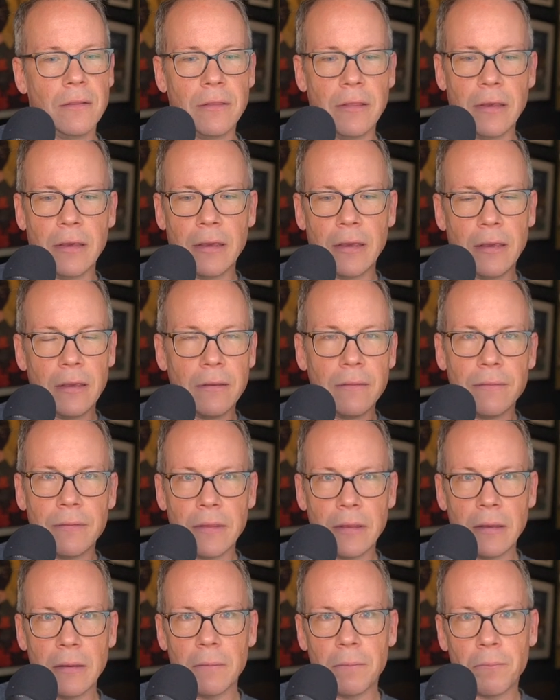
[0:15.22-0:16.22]
the,
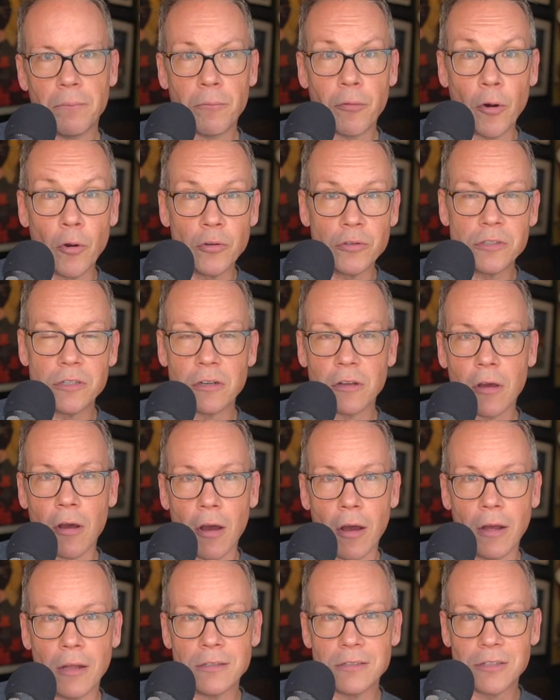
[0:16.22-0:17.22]
the pros and
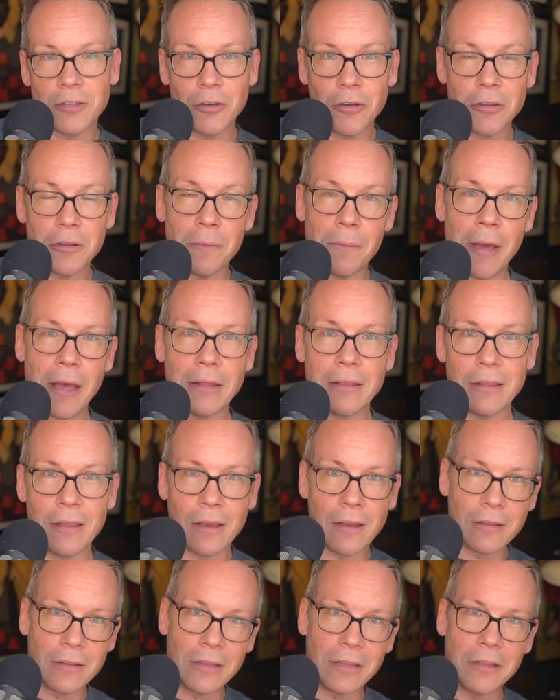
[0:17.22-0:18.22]
cons, the good, the bad, and the
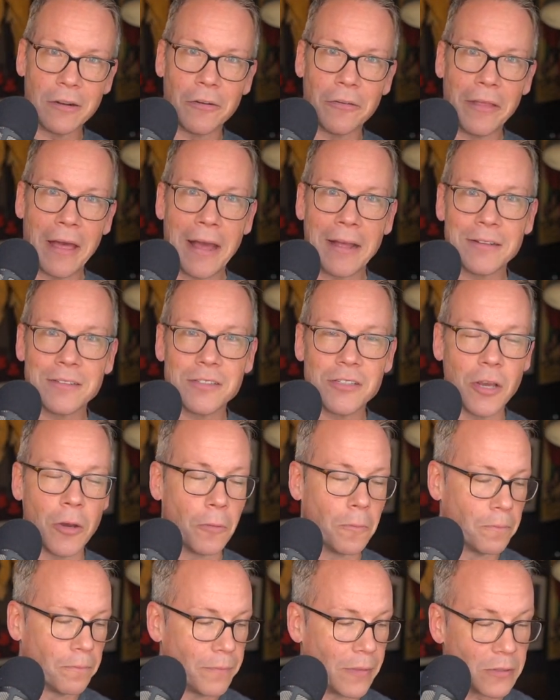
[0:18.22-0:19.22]
ugly, and all that.
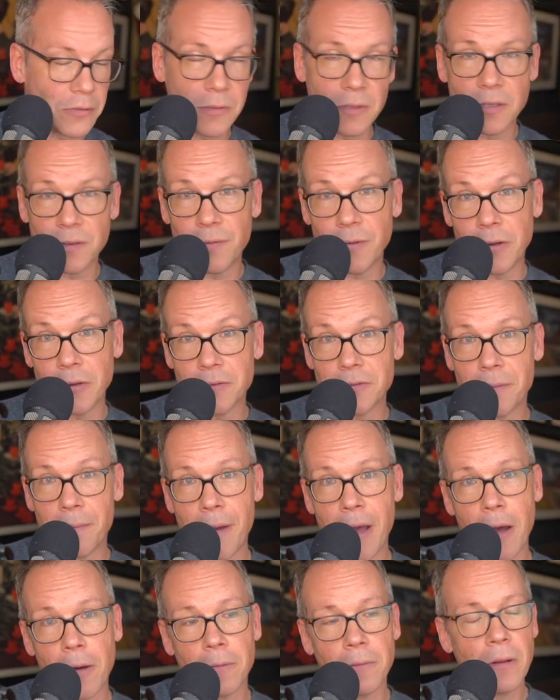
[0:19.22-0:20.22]
So that's what this video is
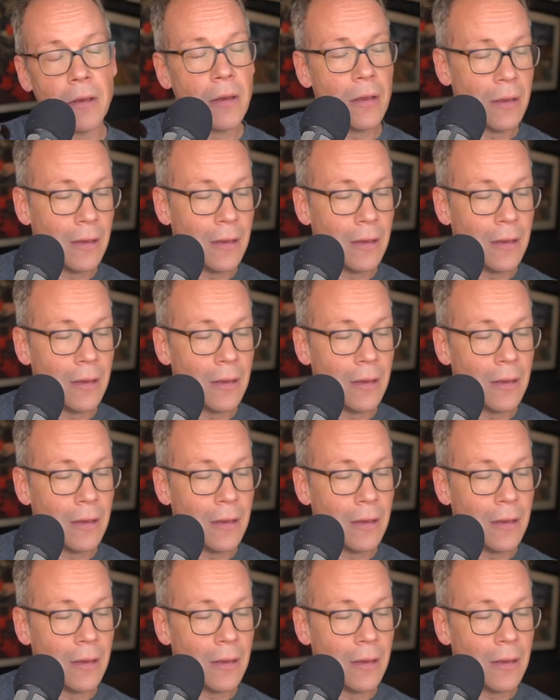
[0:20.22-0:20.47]
about.